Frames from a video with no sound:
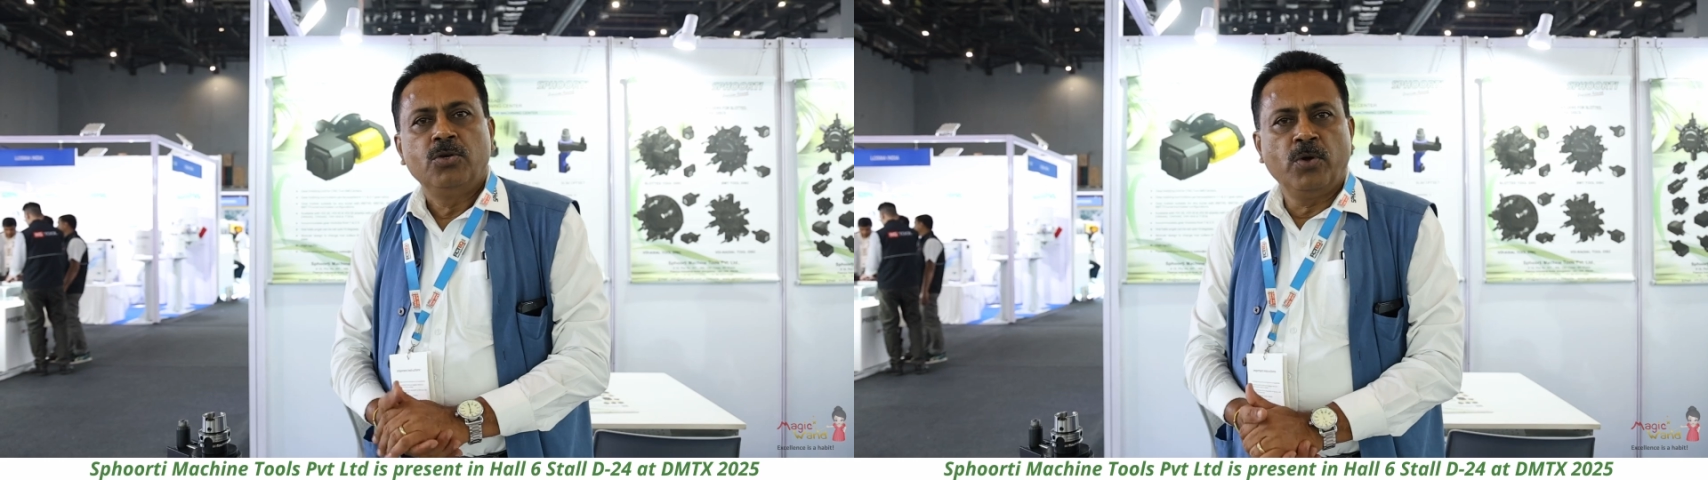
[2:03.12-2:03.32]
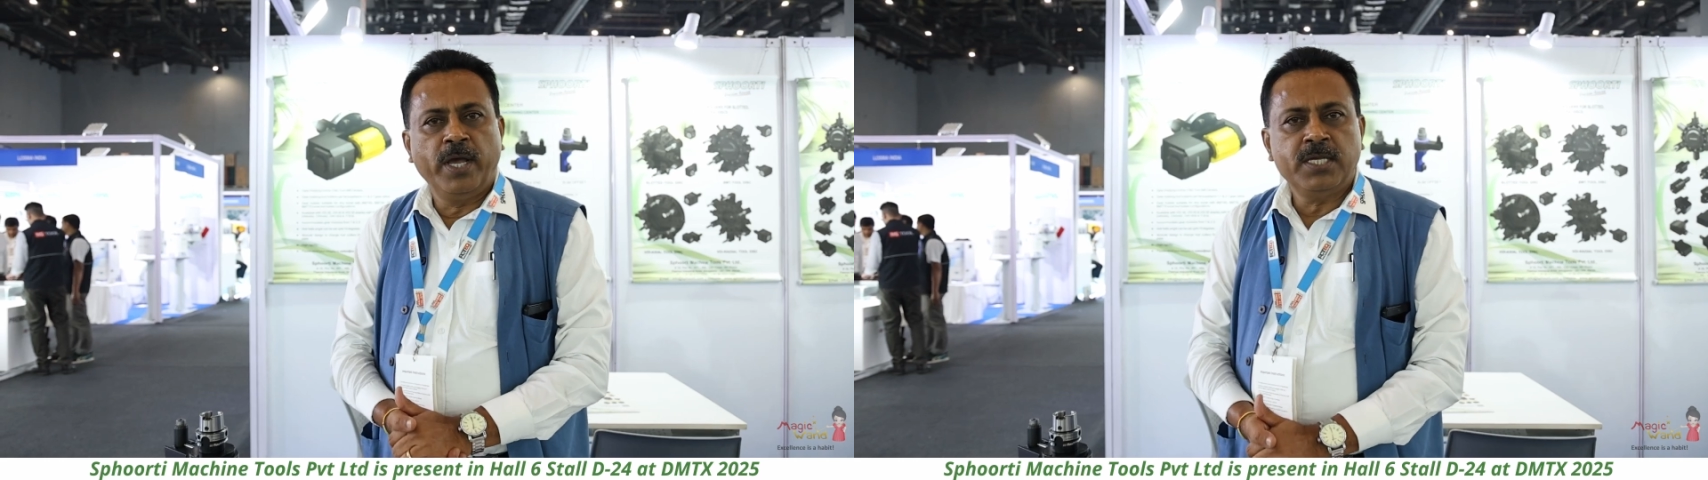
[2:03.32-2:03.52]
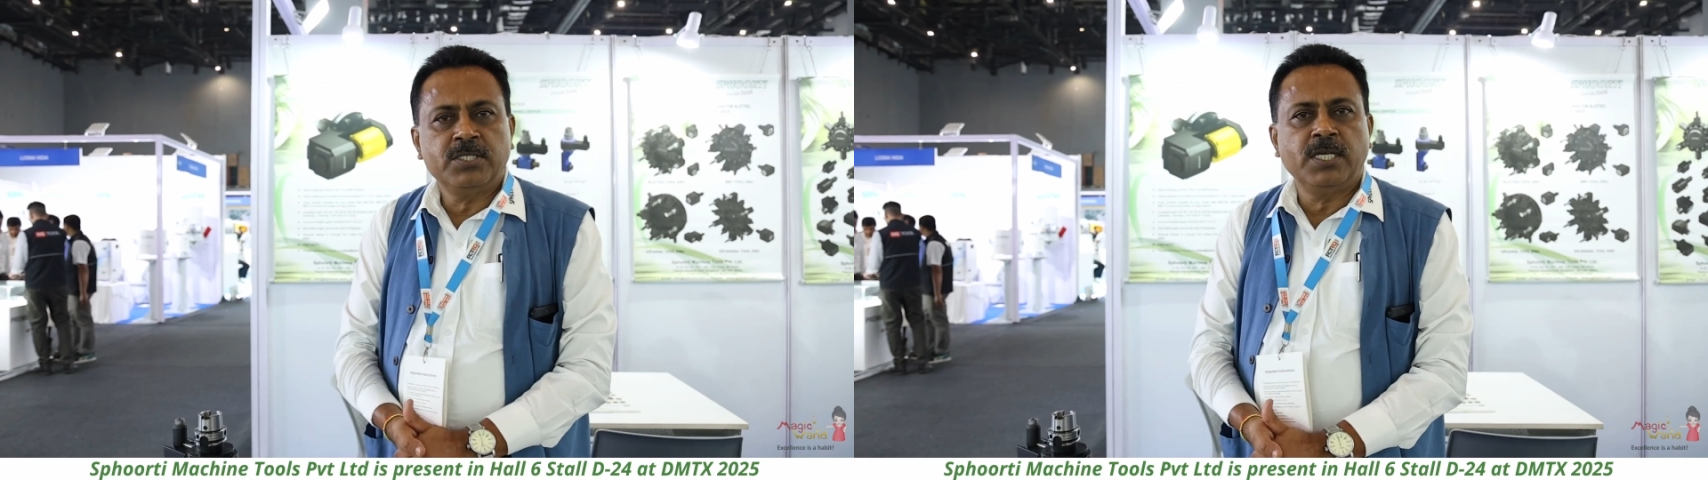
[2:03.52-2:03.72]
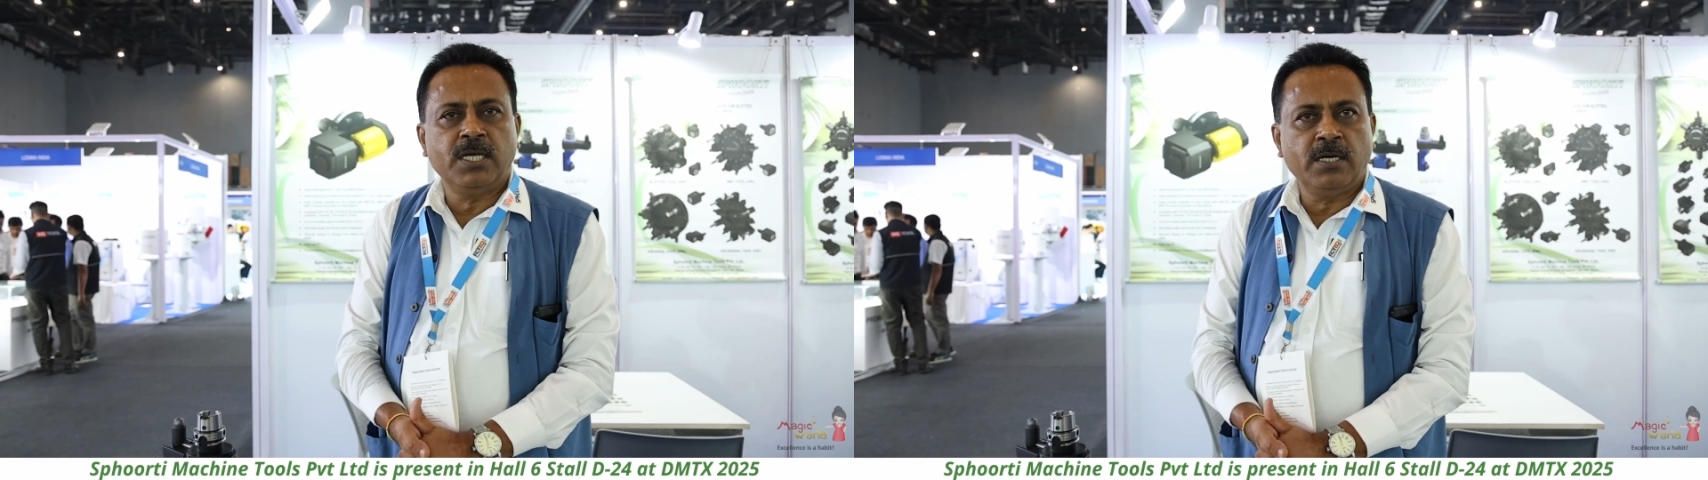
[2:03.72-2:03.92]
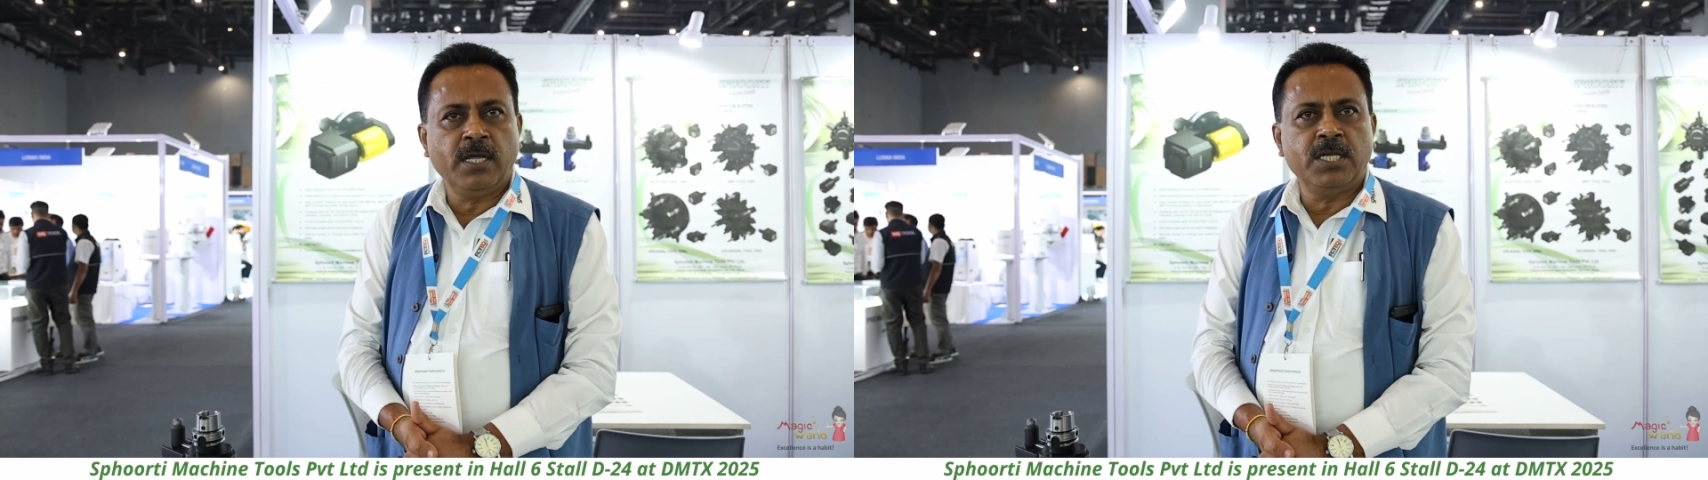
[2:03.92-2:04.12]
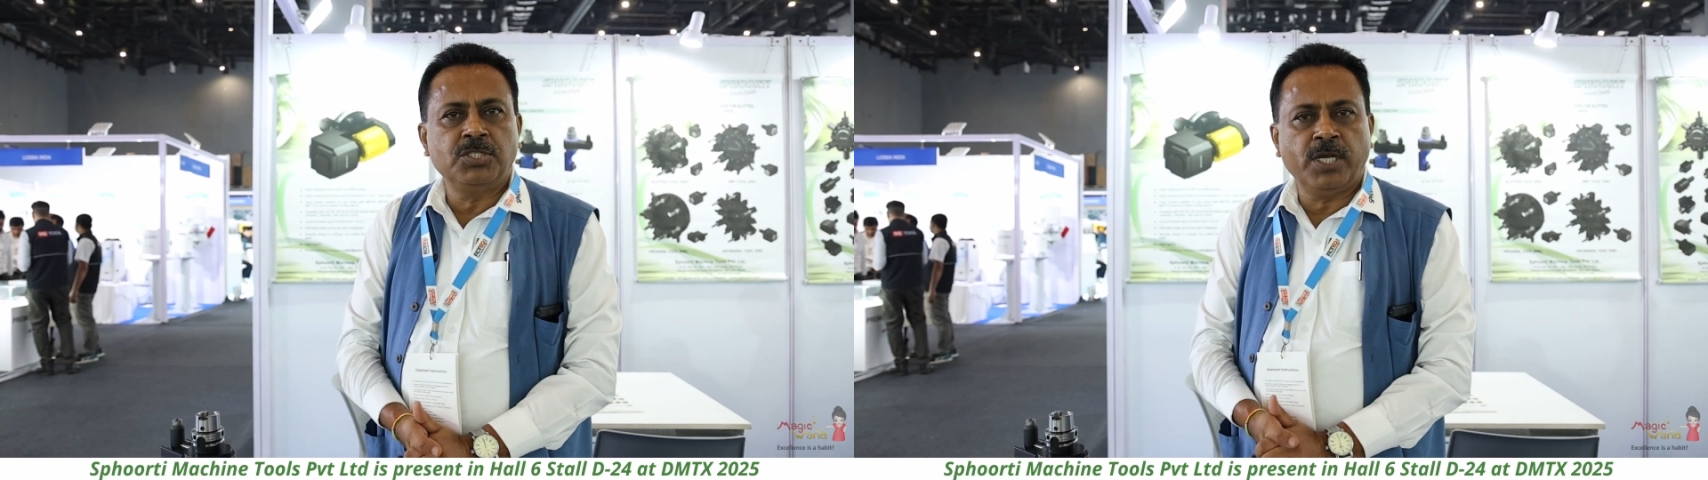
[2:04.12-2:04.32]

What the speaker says: US, Canada,